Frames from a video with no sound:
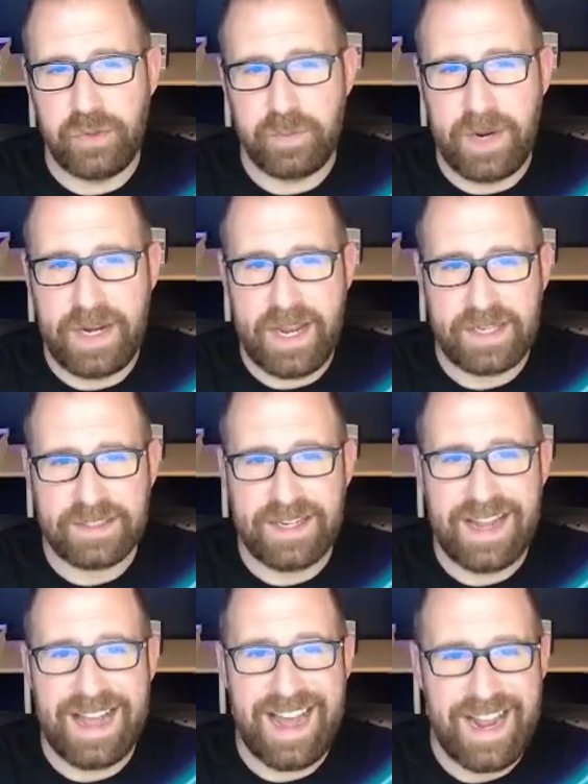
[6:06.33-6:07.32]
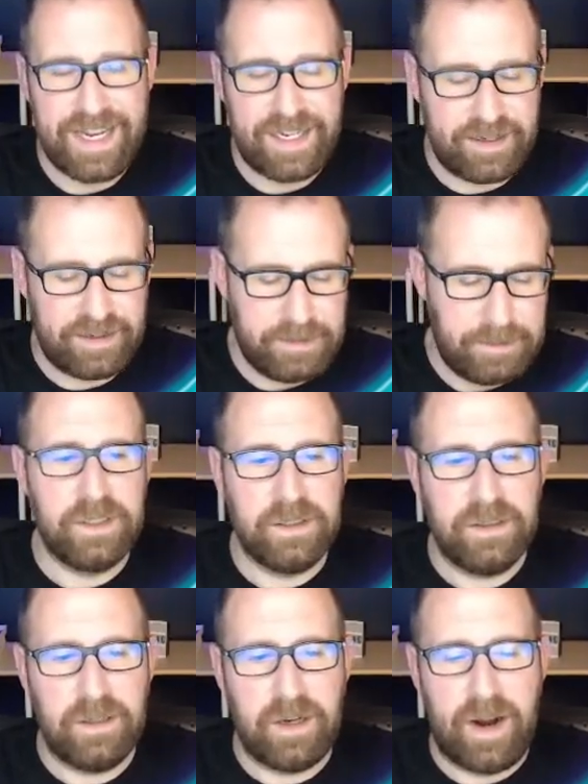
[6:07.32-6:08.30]
my next hike.
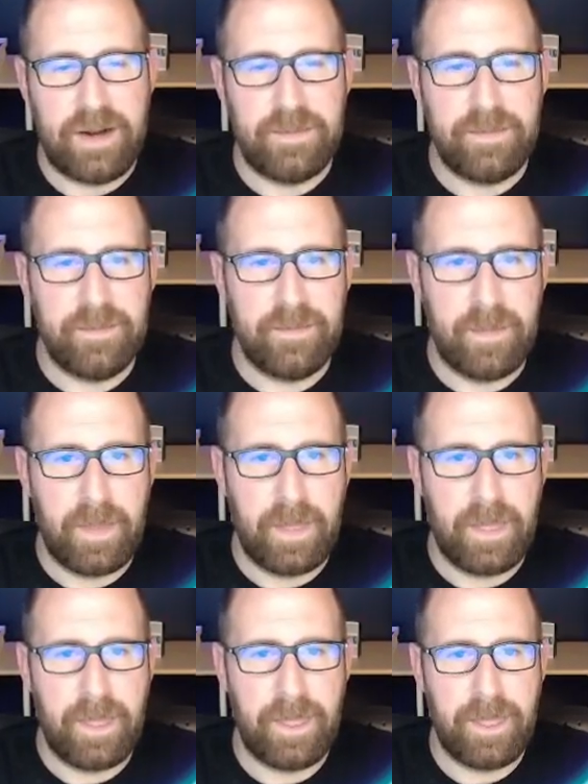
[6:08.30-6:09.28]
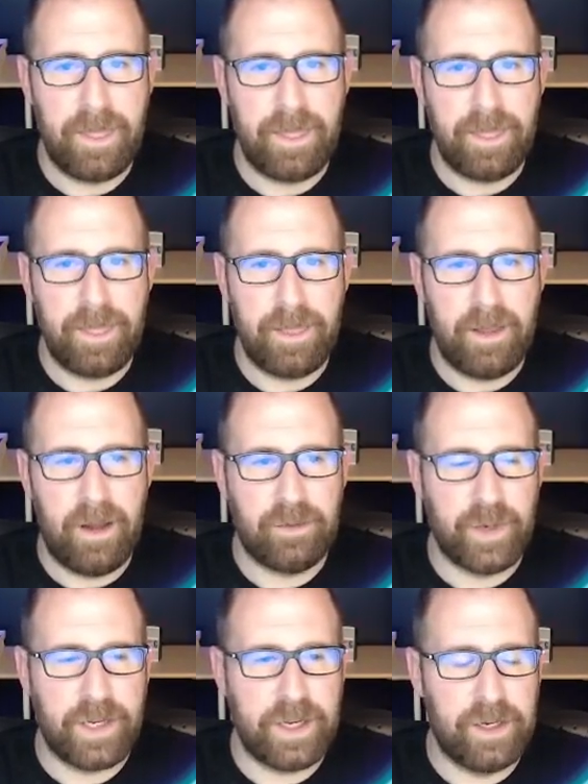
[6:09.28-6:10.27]
All right, off
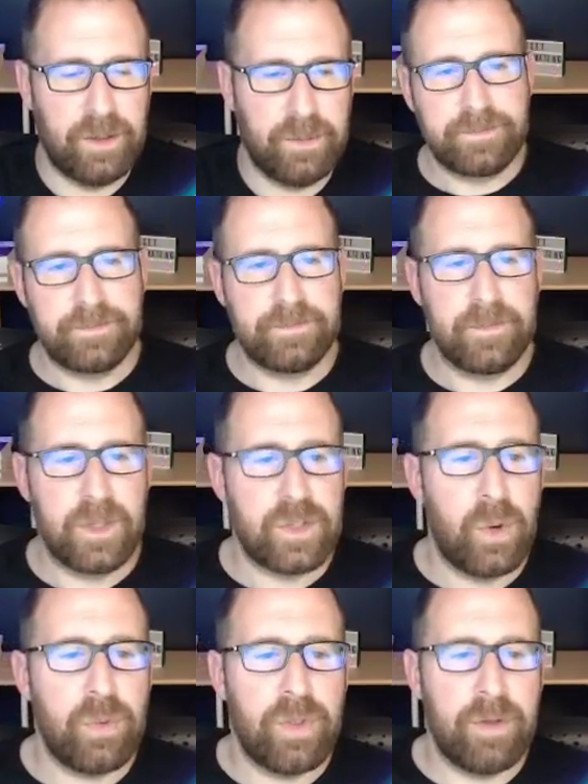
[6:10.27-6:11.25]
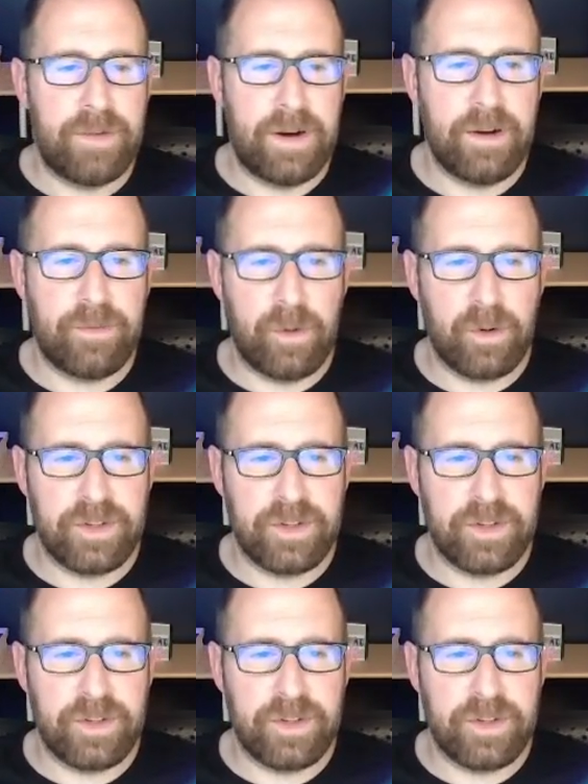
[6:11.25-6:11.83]
we go. So the very first